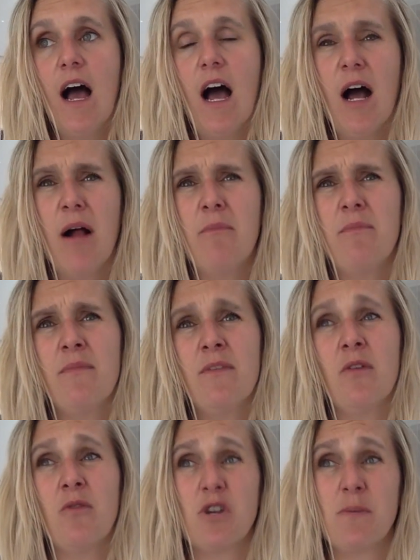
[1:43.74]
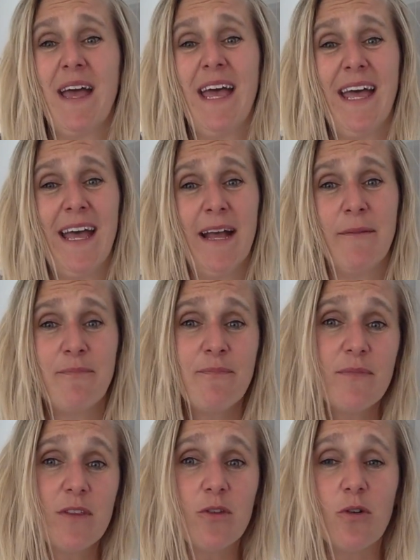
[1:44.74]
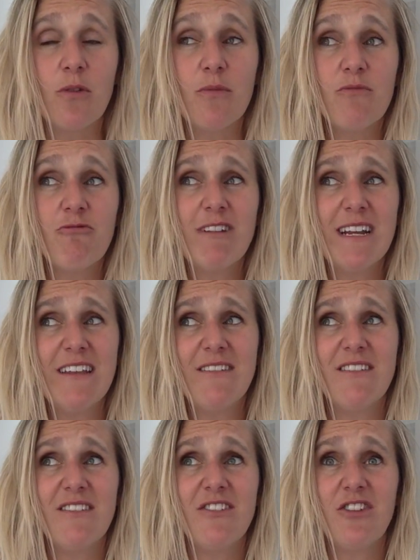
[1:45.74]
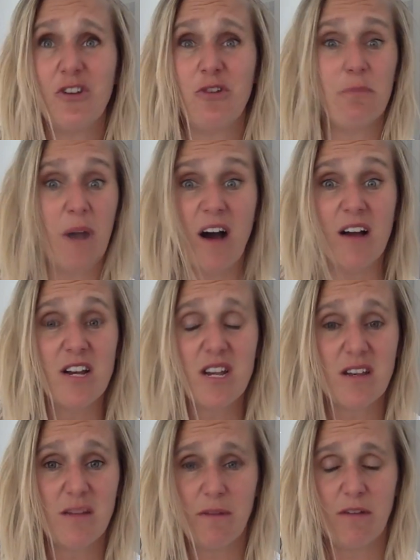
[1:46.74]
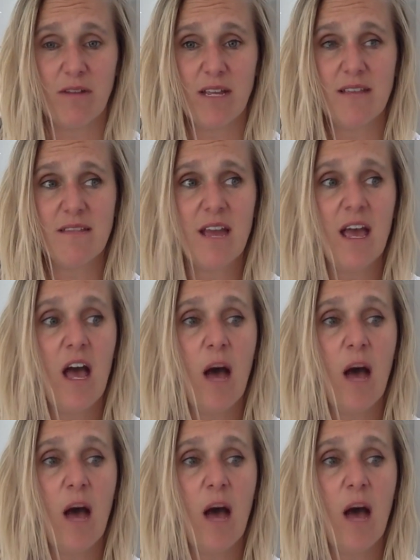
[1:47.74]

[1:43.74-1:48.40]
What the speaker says: Not wash my hair, not really do much, to be honest.